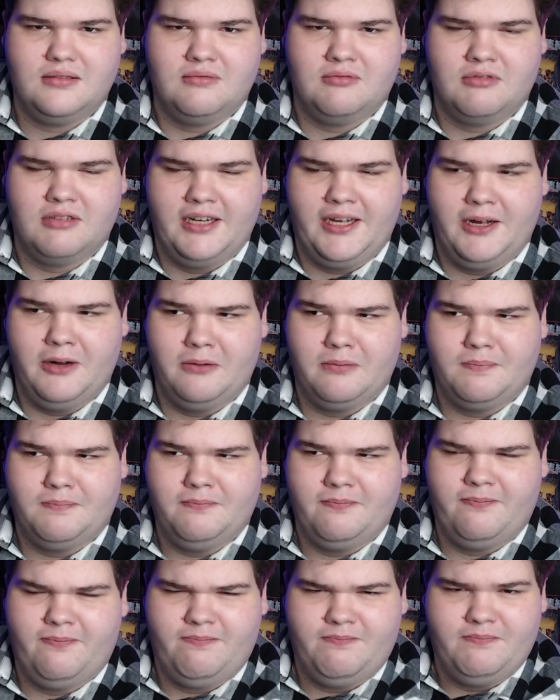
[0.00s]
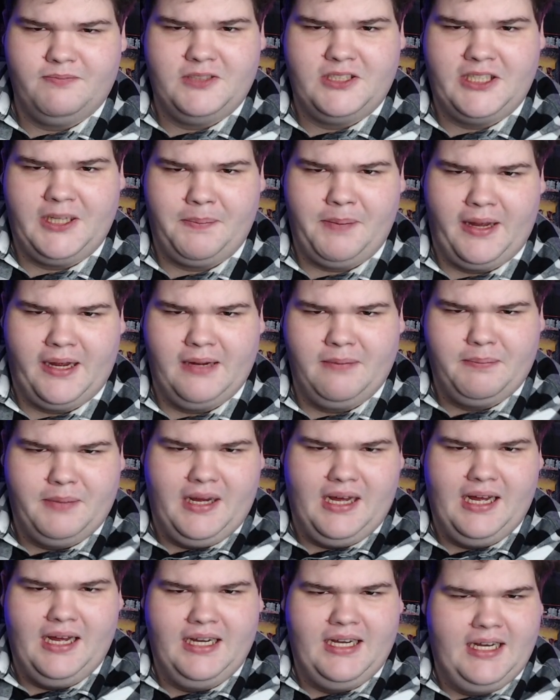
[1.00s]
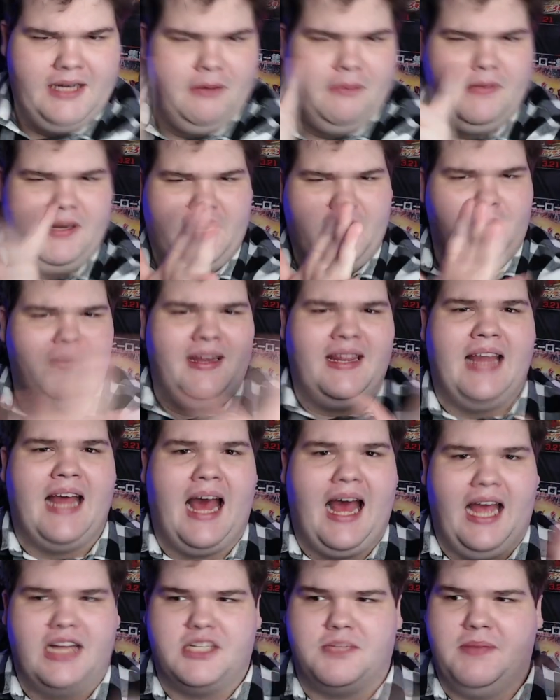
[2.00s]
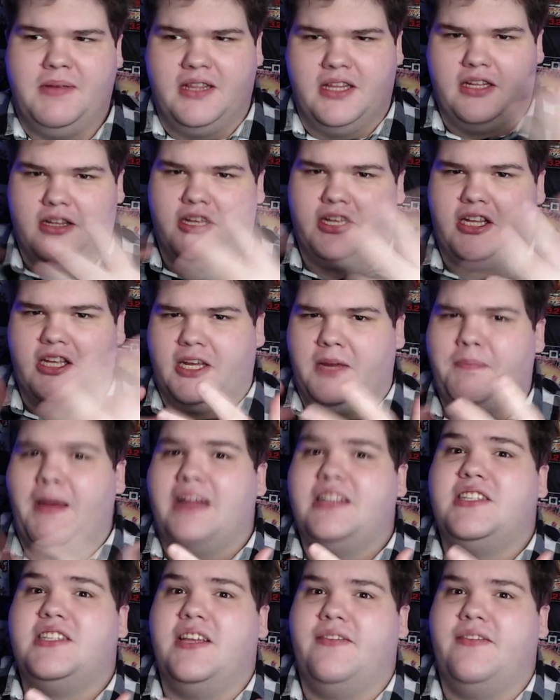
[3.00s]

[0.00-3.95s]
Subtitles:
Ryo shipping, but I don't mean that. I just mean that they're the competitive